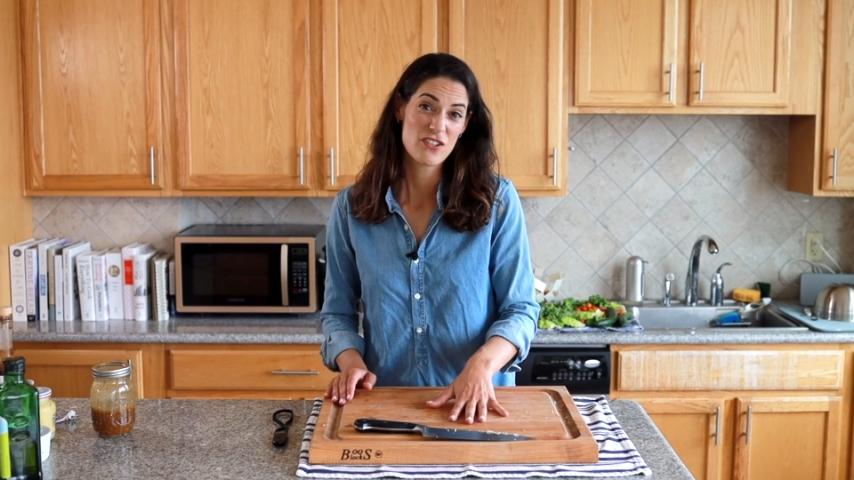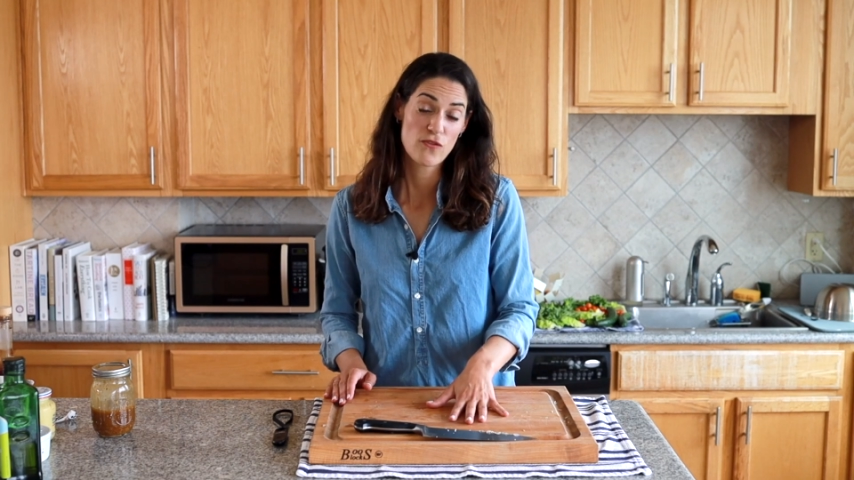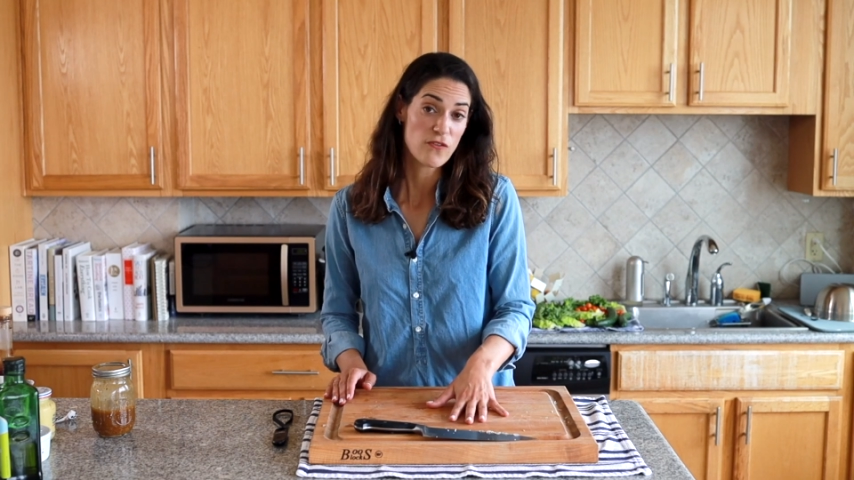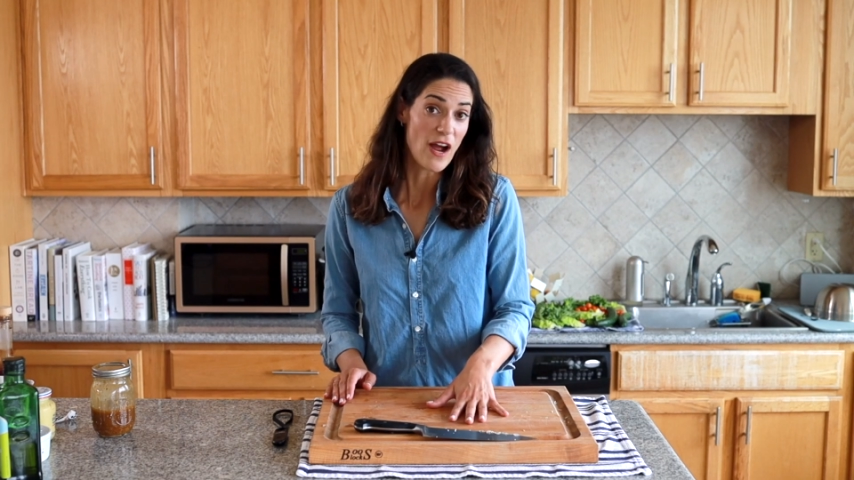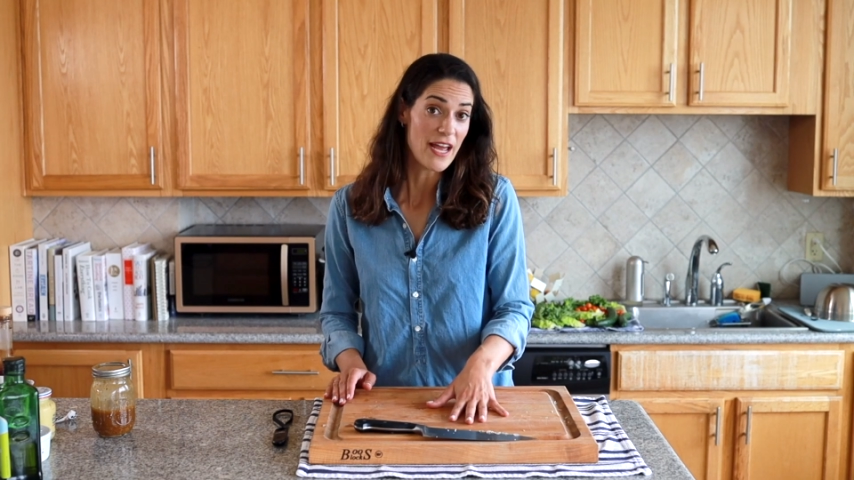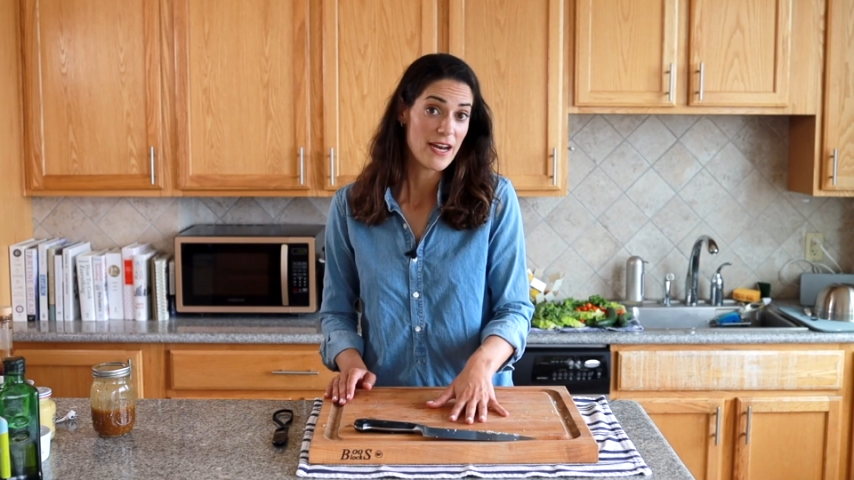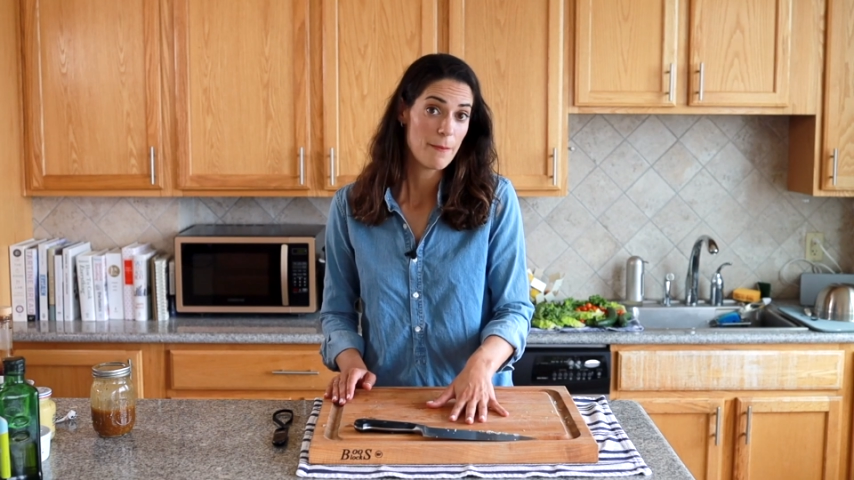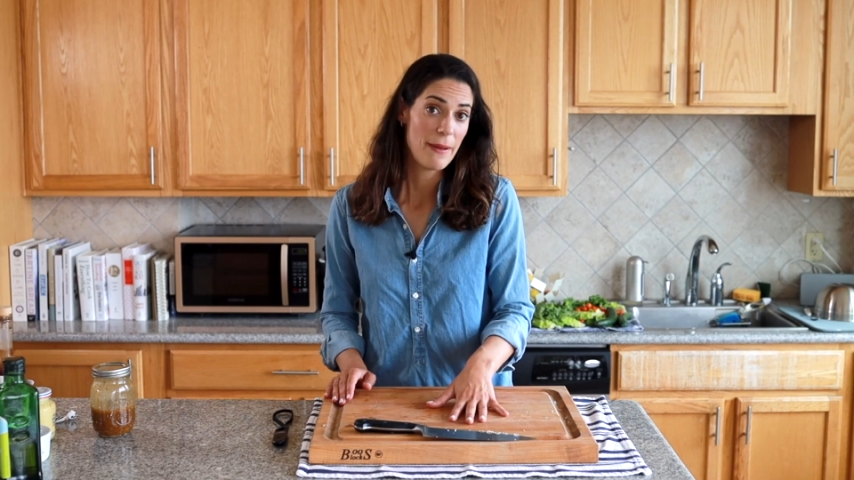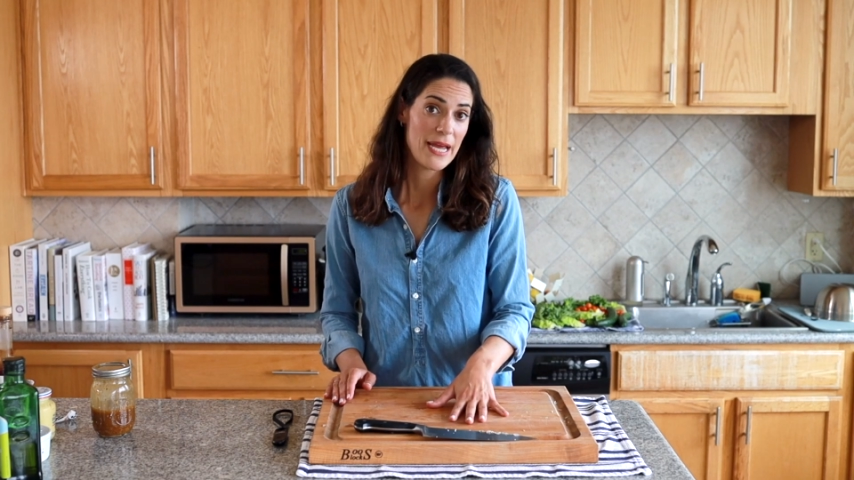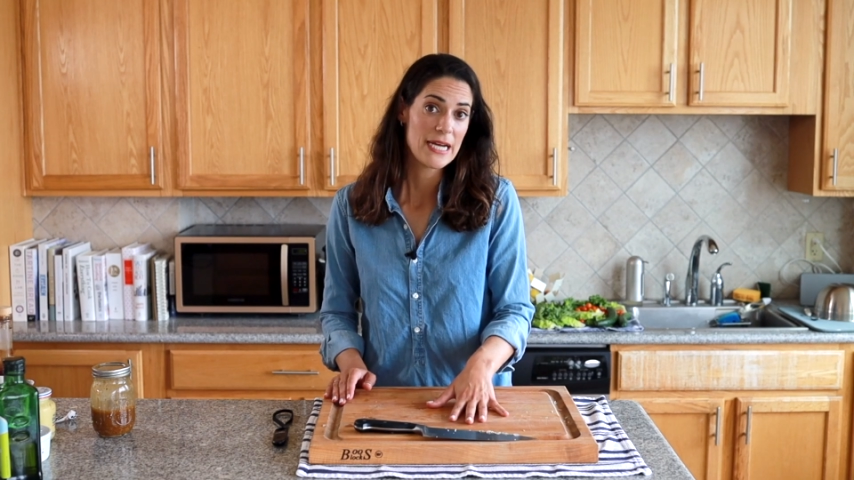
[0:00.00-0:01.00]
just fry it in a
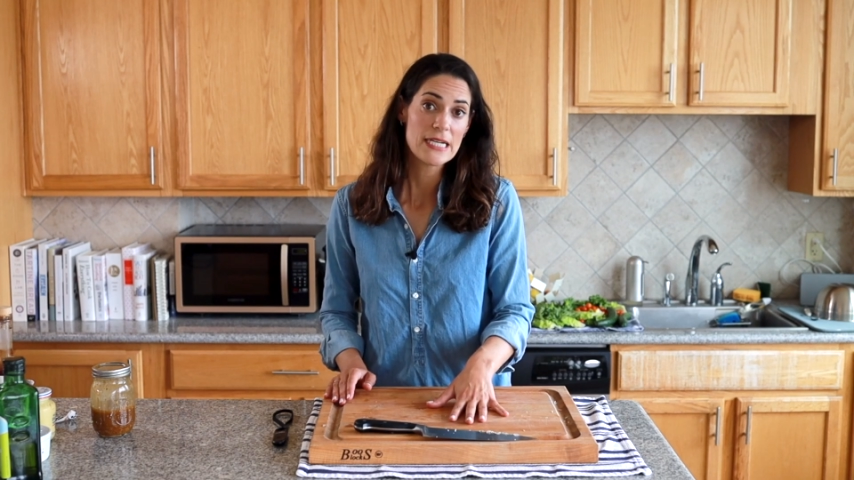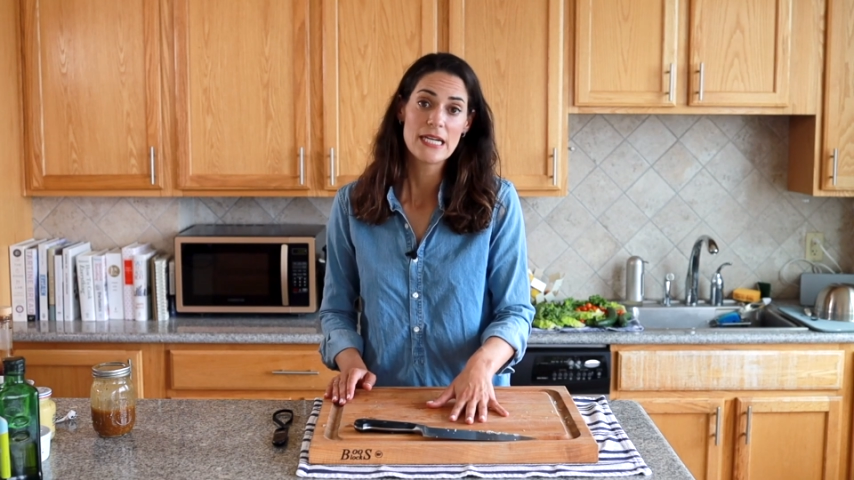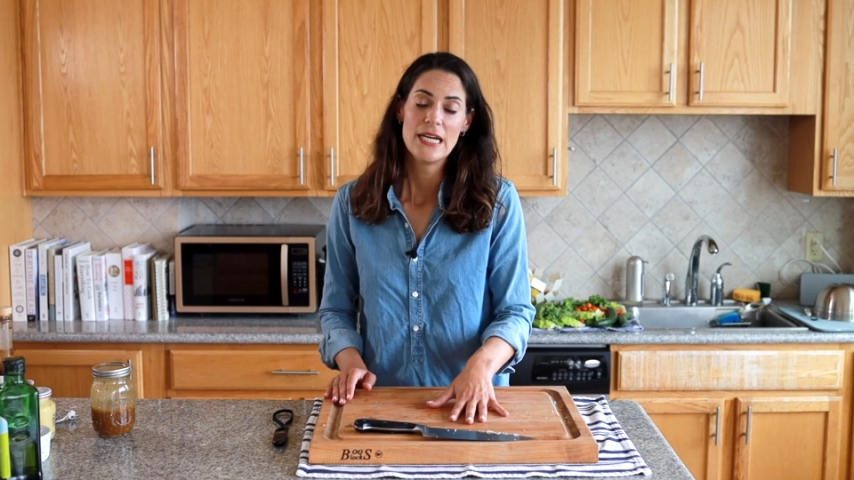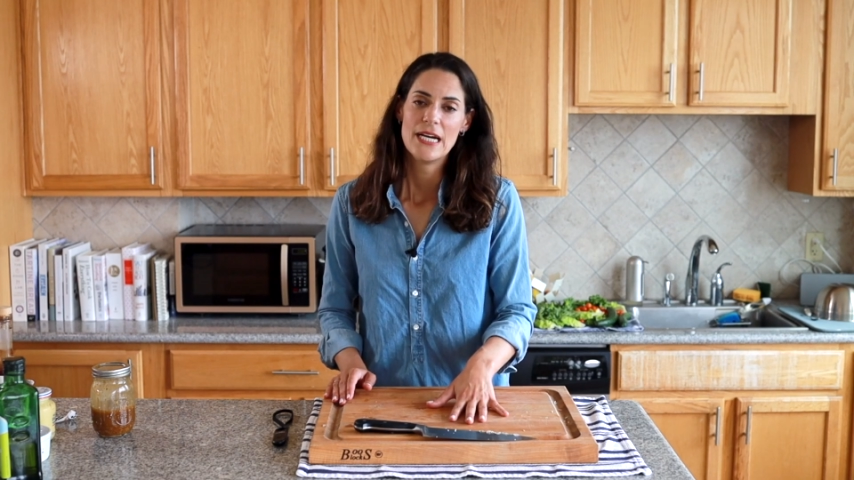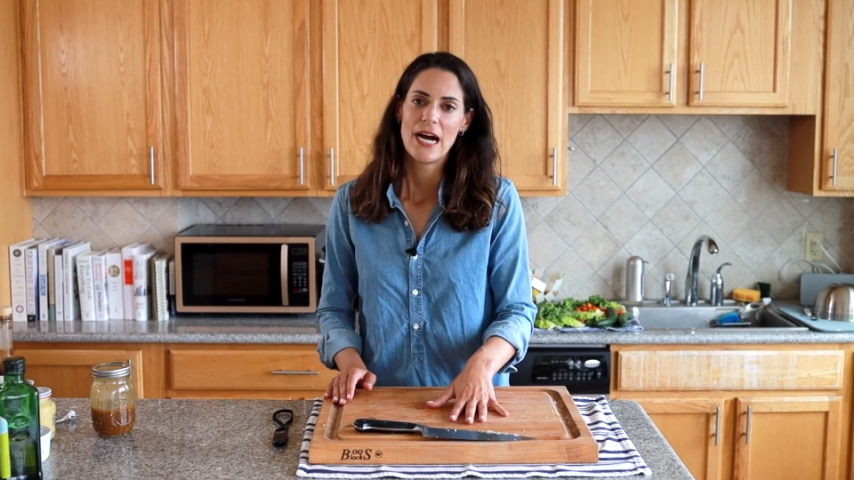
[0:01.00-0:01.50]
pan